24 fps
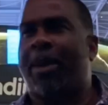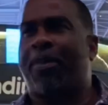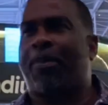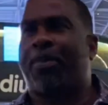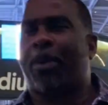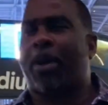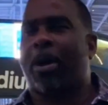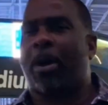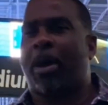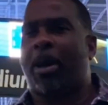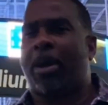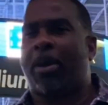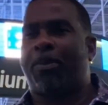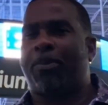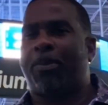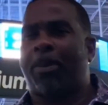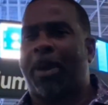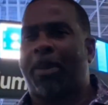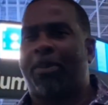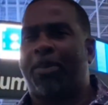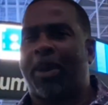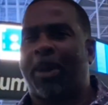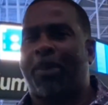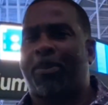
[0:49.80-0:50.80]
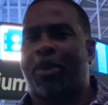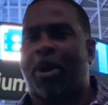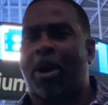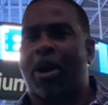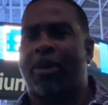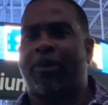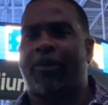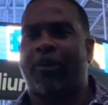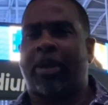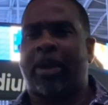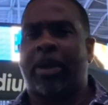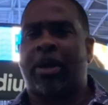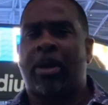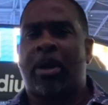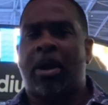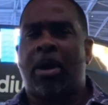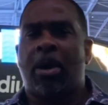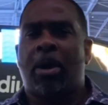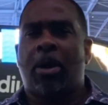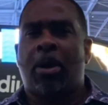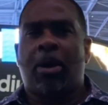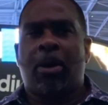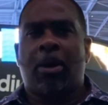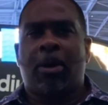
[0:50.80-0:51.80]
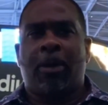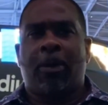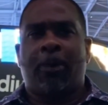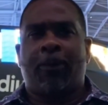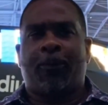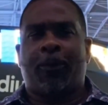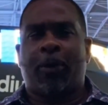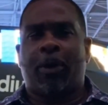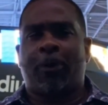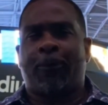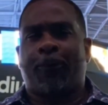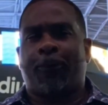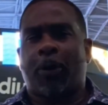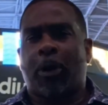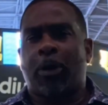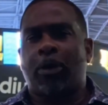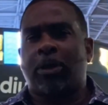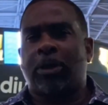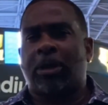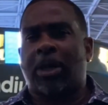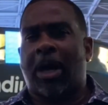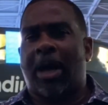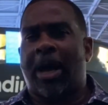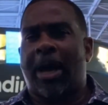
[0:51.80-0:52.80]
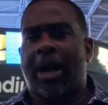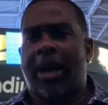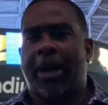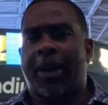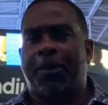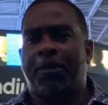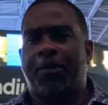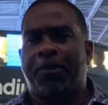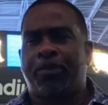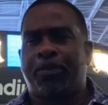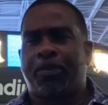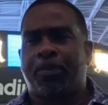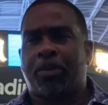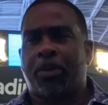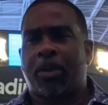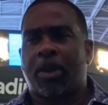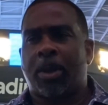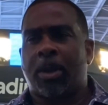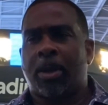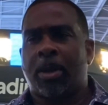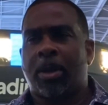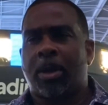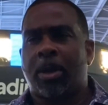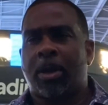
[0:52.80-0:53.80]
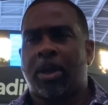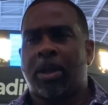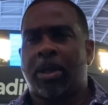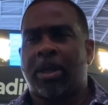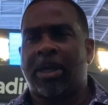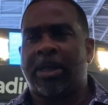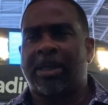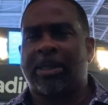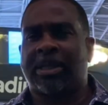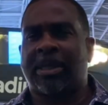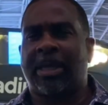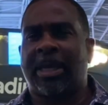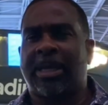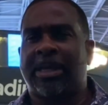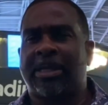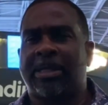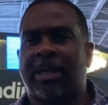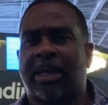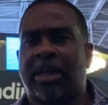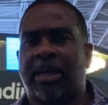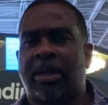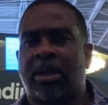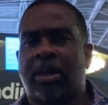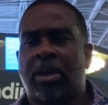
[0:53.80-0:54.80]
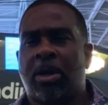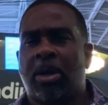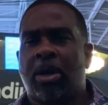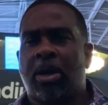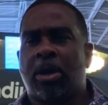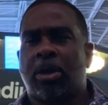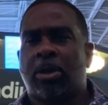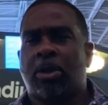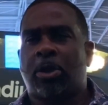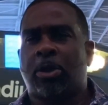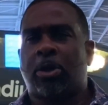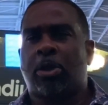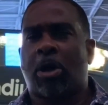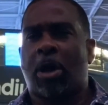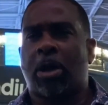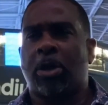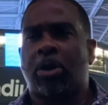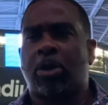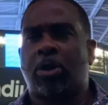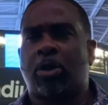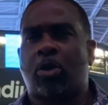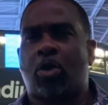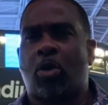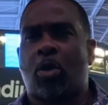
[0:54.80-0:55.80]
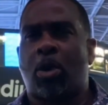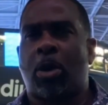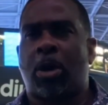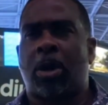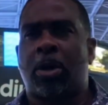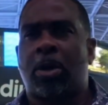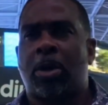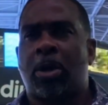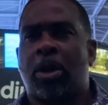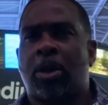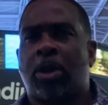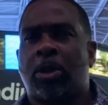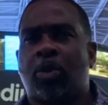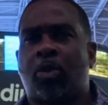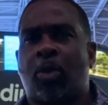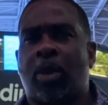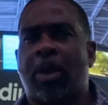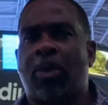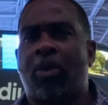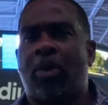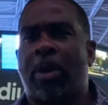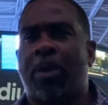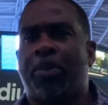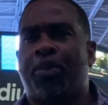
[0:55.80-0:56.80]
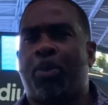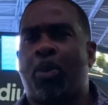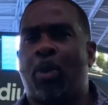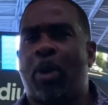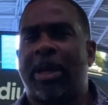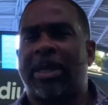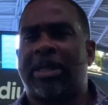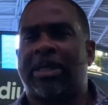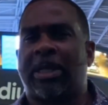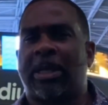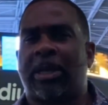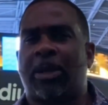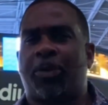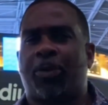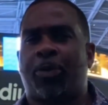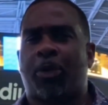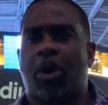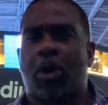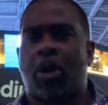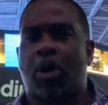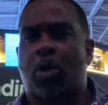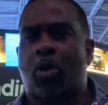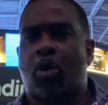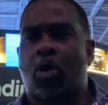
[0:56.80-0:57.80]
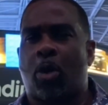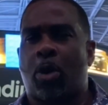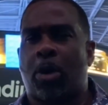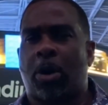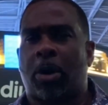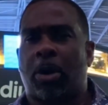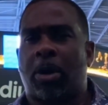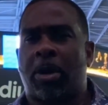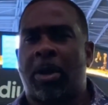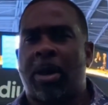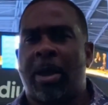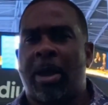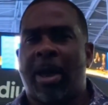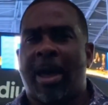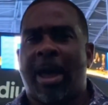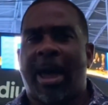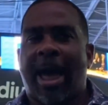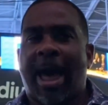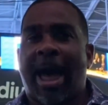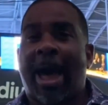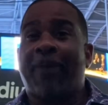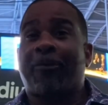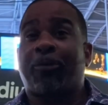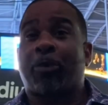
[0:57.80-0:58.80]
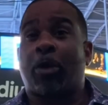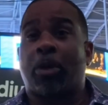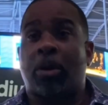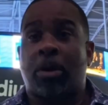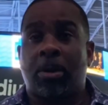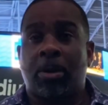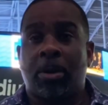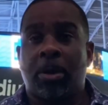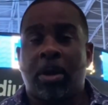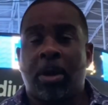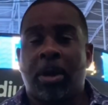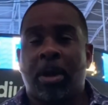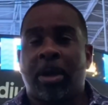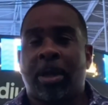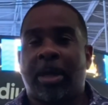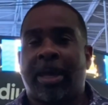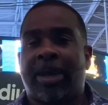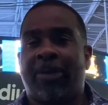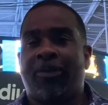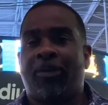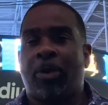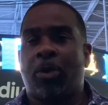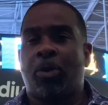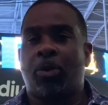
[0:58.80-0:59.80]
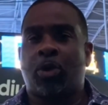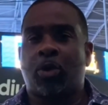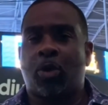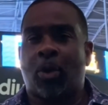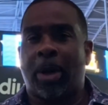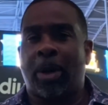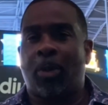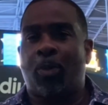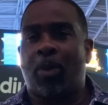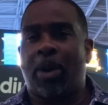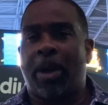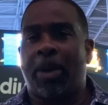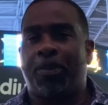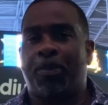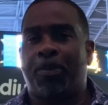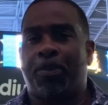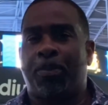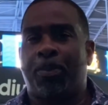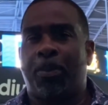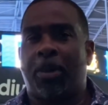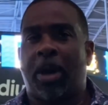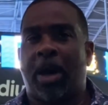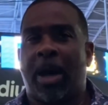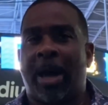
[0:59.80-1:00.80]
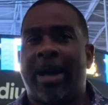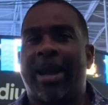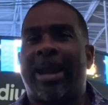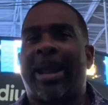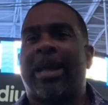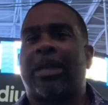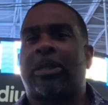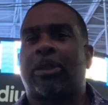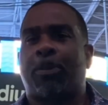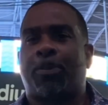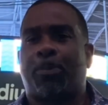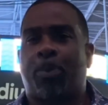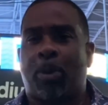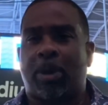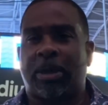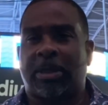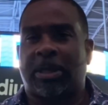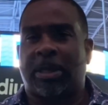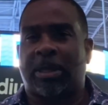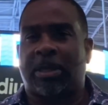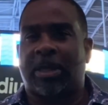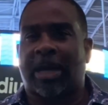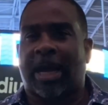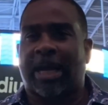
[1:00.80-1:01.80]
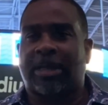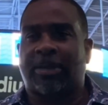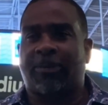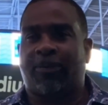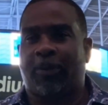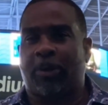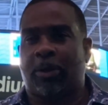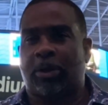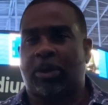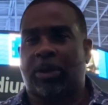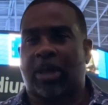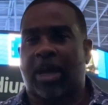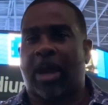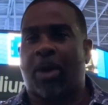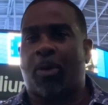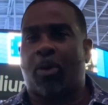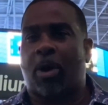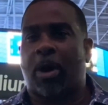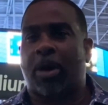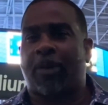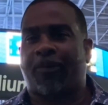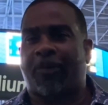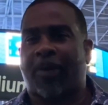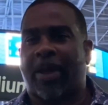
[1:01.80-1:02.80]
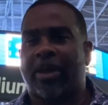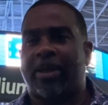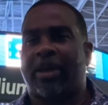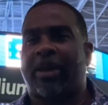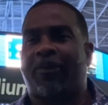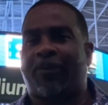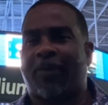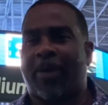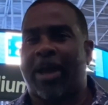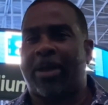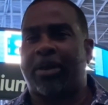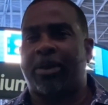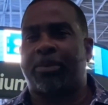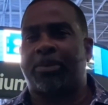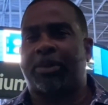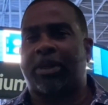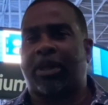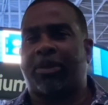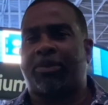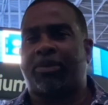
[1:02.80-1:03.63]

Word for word: of a big part of it. For the first time this season, the Chargers scored 21 points in the third quarter after giving them 21 unanswered points to the Jacksonville Jaguars. They found themselves